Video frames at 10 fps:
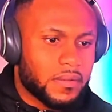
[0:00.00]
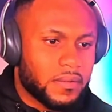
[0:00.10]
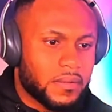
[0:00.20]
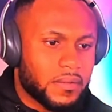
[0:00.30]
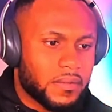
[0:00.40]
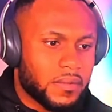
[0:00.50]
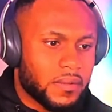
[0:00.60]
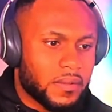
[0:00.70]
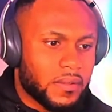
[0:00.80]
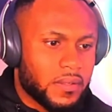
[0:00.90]

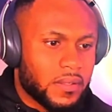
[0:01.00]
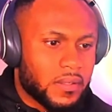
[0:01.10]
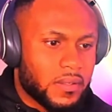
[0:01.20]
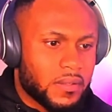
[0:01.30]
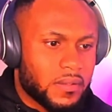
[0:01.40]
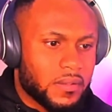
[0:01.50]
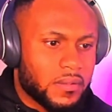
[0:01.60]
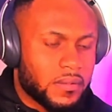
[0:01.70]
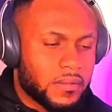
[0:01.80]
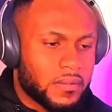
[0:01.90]

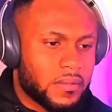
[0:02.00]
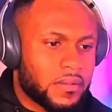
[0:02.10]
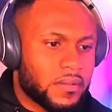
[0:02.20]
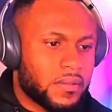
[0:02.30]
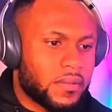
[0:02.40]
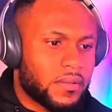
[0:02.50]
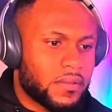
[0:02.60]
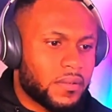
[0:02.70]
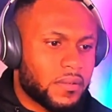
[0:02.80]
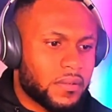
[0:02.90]

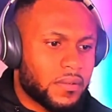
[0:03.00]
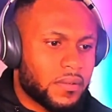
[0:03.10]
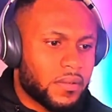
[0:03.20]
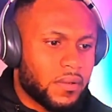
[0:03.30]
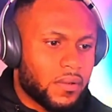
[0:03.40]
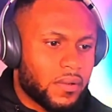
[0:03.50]
No one is speaking in this clip.